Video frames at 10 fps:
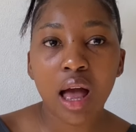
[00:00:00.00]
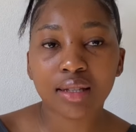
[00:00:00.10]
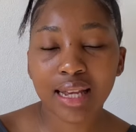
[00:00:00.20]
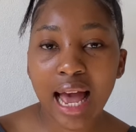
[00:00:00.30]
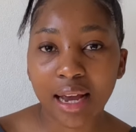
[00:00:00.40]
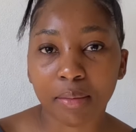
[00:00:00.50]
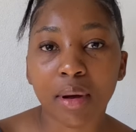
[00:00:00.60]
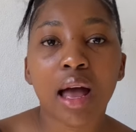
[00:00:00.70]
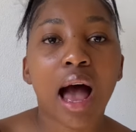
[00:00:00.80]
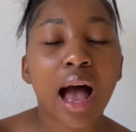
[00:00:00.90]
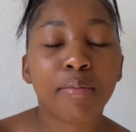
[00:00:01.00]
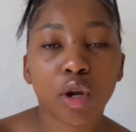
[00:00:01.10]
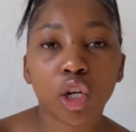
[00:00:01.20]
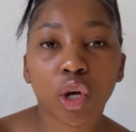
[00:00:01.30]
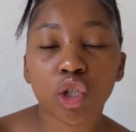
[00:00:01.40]
time i'm
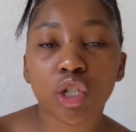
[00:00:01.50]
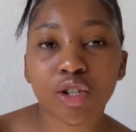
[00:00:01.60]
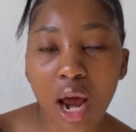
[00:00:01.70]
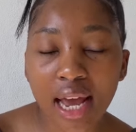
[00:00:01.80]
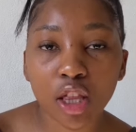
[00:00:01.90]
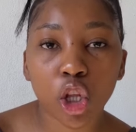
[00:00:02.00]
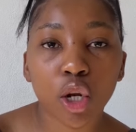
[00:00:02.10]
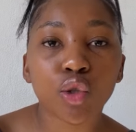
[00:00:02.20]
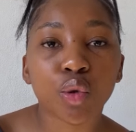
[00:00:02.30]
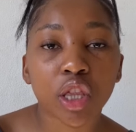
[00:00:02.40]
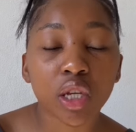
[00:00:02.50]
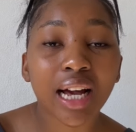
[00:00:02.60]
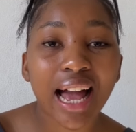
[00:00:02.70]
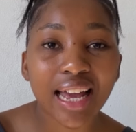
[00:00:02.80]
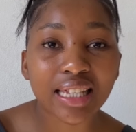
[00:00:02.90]
not going to try the clothes with you
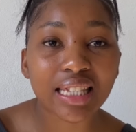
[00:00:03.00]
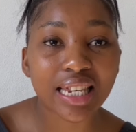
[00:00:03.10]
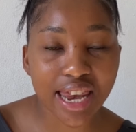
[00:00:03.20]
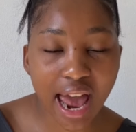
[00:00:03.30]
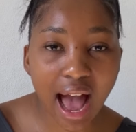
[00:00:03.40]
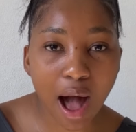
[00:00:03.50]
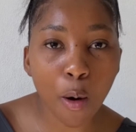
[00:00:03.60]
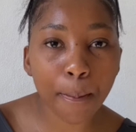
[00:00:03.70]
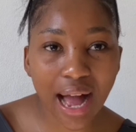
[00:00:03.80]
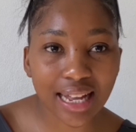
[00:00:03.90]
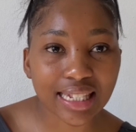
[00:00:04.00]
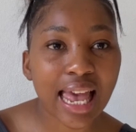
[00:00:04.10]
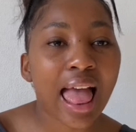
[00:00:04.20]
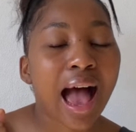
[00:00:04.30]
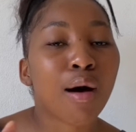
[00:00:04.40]
guys now but
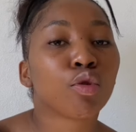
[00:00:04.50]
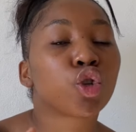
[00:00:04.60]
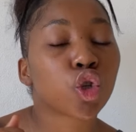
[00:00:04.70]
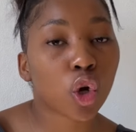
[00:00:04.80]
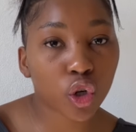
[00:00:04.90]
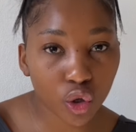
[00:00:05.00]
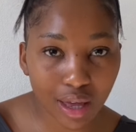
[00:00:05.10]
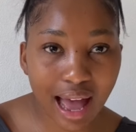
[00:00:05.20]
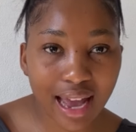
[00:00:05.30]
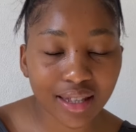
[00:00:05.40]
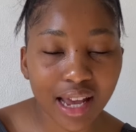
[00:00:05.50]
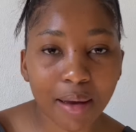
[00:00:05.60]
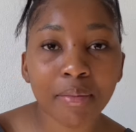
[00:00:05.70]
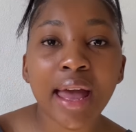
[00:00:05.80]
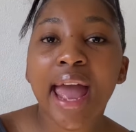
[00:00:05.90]
i will show you the
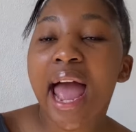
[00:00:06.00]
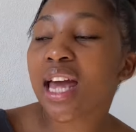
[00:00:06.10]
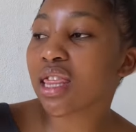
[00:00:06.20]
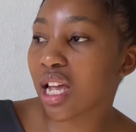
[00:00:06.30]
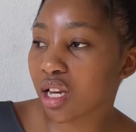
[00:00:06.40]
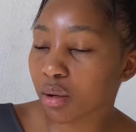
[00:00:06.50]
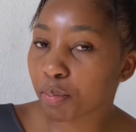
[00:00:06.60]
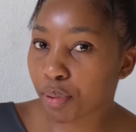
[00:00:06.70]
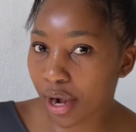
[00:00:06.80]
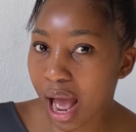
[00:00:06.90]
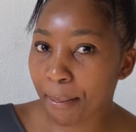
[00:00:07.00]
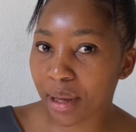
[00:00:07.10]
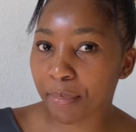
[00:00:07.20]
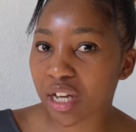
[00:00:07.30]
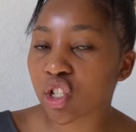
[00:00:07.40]
item and then put up
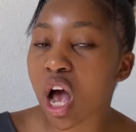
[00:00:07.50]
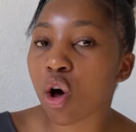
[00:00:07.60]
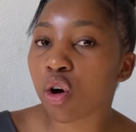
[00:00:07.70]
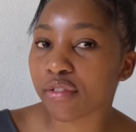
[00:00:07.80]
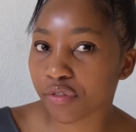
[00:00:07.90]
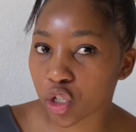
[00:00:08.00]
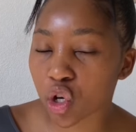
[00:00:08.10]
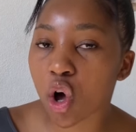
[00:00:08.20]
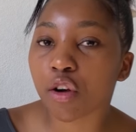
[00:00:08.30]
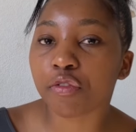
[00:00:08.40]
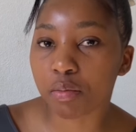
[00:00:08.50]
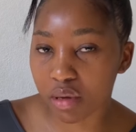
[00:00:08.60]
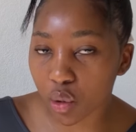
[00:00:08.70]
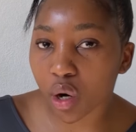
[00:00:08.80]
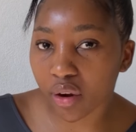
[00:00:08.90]
a picture or a video of
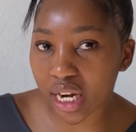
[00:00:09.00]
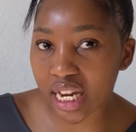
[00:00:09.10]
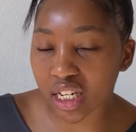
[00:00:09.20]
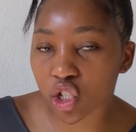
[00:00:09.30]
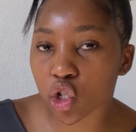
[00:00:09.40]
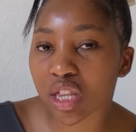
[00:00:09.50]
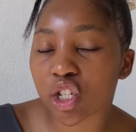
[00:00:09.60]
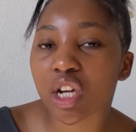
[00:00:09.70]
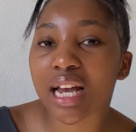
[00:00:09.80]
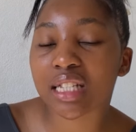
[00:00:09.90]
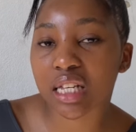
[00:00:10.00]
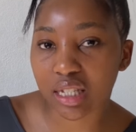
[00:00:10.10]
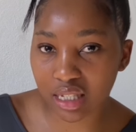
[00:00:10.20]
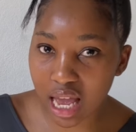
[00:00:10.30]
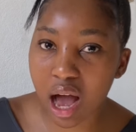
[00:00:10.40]
me wearing it so that you guys can
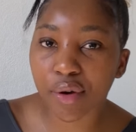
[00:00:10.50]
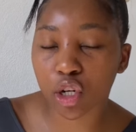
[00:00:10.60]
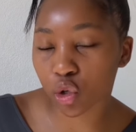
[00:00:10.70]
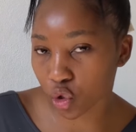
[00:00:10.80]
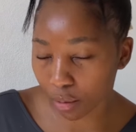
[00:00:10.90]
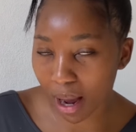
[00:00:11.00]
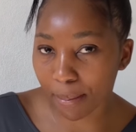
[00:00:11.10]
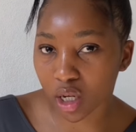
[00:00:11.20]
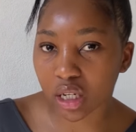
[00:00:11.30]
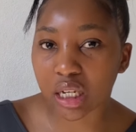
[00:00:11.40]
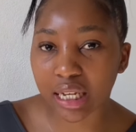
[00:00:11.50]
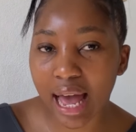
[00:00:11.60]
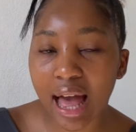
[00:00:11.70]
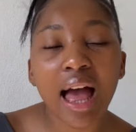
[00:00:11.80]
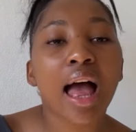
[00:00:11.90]
see how it looks on my body
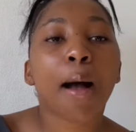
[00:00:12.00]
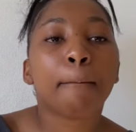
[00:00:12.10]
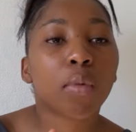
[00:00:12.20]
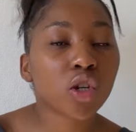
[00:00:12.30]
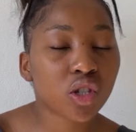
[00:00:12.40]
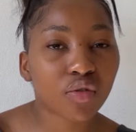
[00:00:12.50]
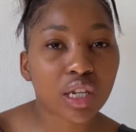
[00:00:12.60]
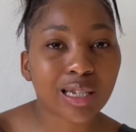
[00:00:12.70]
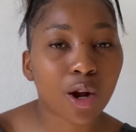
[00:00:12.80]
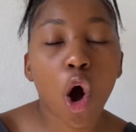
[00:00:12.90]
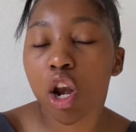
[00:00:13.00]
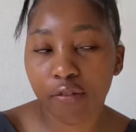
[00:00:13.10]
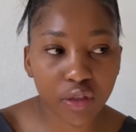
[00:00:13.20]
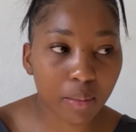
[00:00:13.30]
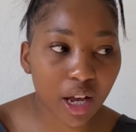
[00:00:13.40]
yeah most of these all
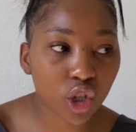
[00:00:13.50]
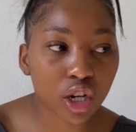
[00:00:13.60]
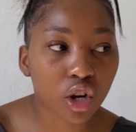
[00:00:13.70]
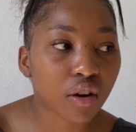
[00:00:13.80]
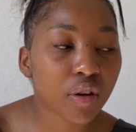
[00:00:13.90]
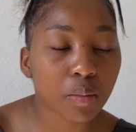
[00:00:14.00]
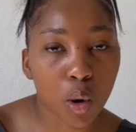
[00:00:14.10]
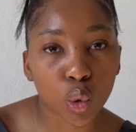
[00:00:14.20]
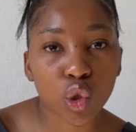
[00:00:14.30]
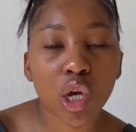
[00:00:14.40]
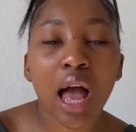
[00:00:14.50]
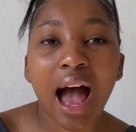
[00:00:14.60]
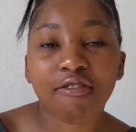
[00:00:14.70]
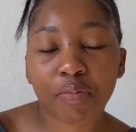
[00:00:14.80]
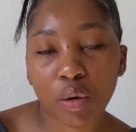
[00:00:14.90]
of them actually not even most
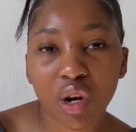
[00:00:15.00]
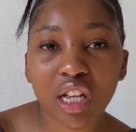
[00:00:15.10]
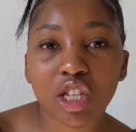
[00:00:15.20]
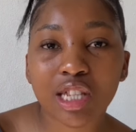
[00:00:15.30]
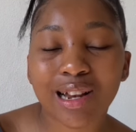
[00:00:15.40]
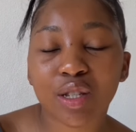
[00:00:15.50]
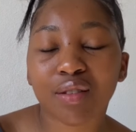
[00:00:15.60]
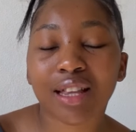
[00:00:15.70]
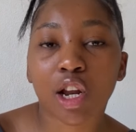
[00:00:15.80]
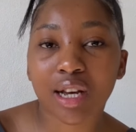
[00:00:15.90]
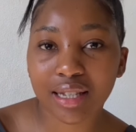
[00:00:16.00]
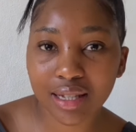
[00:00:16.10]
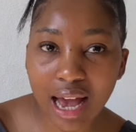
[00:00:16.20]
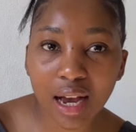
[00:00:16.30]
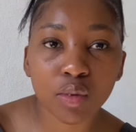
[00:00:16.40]
i've been wearing these clothes for the longest
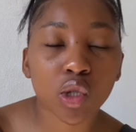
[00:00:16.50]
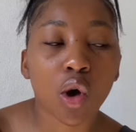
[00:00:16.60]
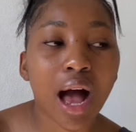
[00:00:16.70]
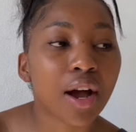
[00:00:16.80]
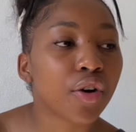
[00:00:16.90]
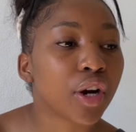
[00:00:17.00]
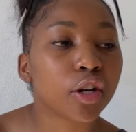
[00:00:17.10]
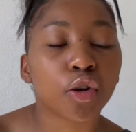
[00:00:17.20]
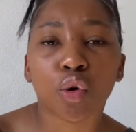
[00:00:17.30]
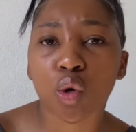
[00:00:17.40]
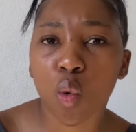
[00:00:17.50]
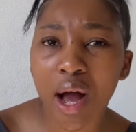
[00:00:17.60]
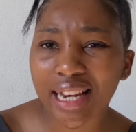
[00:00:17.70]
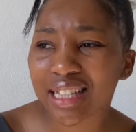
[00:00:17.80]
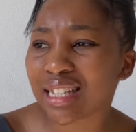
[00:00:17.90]
time so i already know the
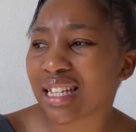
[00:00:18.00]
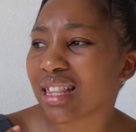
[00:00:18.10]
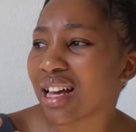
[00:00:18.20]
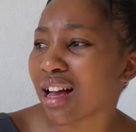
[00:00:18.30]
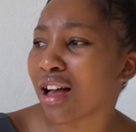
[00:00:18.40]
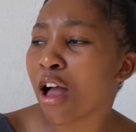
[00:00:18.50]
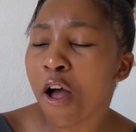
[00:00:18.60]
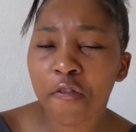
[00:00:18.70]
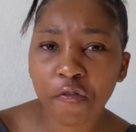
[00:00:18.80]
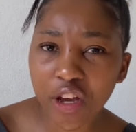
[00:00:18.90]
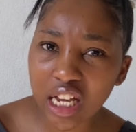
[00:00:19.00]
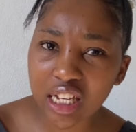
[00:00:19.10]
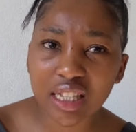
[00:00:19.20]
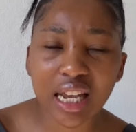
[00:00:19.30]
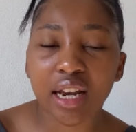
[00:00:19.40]
quality the
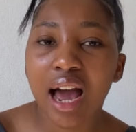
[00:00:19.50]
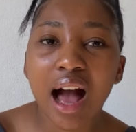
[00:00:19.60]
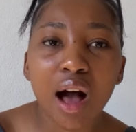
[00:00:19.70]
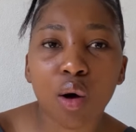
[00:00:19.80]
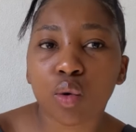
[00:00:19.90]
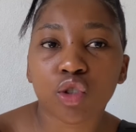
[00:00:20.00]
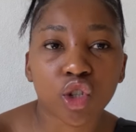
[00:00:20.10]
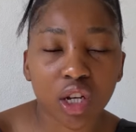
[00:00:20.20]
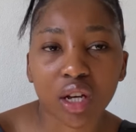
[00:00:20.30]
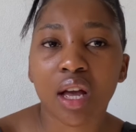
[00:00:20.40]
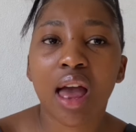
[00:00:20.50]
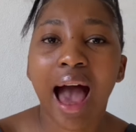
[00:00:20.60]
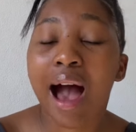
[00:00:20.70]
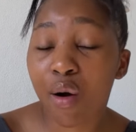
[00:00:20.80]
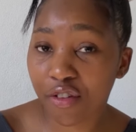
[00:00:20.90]
fit and how J
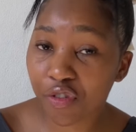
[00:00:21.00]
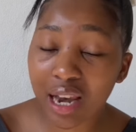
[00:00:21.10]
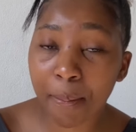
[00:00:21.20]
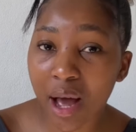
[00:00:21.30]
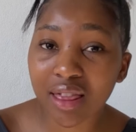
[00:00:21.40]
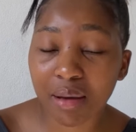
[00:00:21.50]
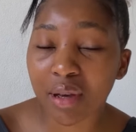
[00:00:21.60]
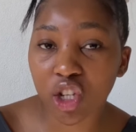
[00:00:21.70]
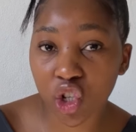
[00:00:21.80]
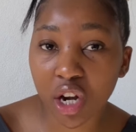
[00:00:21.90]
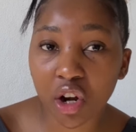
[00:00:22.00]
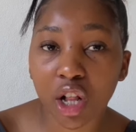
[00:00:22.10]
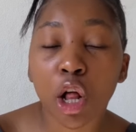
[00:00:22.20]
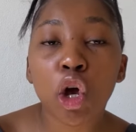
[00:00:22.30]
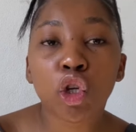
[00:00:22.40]
how i feel about them in
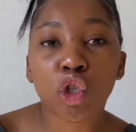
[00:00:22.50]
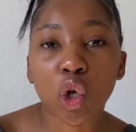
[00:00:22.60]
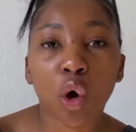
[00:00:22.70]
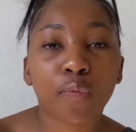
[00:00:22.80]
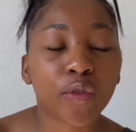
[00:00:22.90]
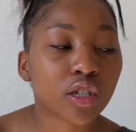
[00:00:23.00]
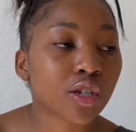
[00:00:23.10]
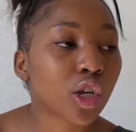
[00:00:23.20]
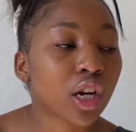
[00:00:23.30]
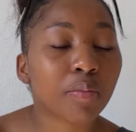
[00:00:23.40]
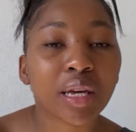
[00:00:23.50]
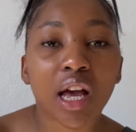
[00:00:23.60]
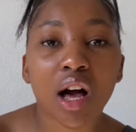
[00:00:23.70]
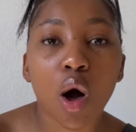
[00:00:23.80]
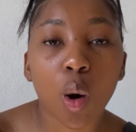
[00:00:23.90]
general so this is gonna be a
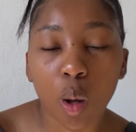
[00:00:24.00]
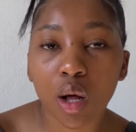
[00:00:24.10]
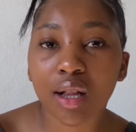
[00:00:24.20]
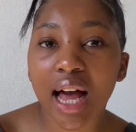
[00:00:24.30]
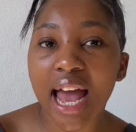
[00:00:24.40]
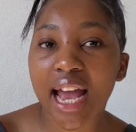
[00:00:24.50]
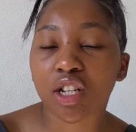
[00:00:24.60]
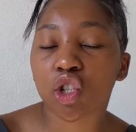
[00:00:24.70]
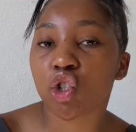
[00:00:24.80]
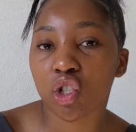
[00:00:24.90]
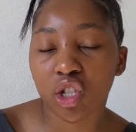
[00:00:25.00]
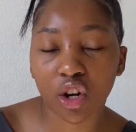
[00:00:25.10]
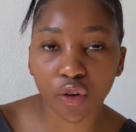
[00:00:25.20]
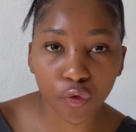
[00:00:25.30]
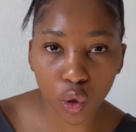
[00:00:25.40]
haul and just a
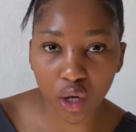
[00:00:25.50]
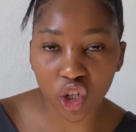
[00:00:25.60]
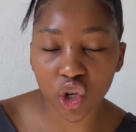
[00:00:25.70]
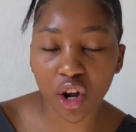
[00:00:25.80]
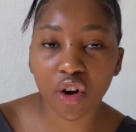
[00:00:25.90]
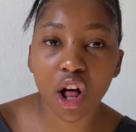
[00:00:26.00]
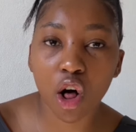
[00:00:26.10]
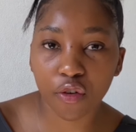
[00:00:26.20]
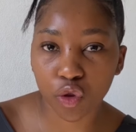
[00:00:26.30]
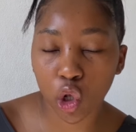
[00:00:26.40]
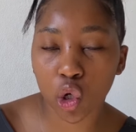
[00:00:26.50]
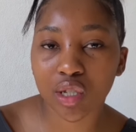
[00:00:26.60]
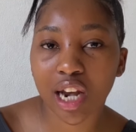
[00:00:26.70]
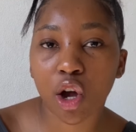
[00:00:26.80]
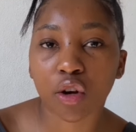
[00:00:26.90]
review in general of the clothes
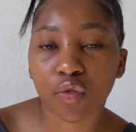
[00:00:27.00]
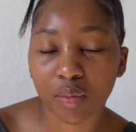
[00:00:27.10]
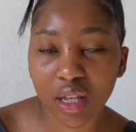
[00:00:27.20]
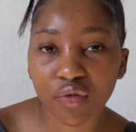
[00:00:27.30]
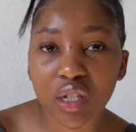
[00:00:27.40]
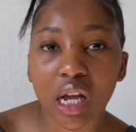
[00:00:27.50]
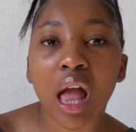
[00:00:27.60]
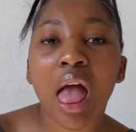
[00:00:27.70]
that i got from thrifting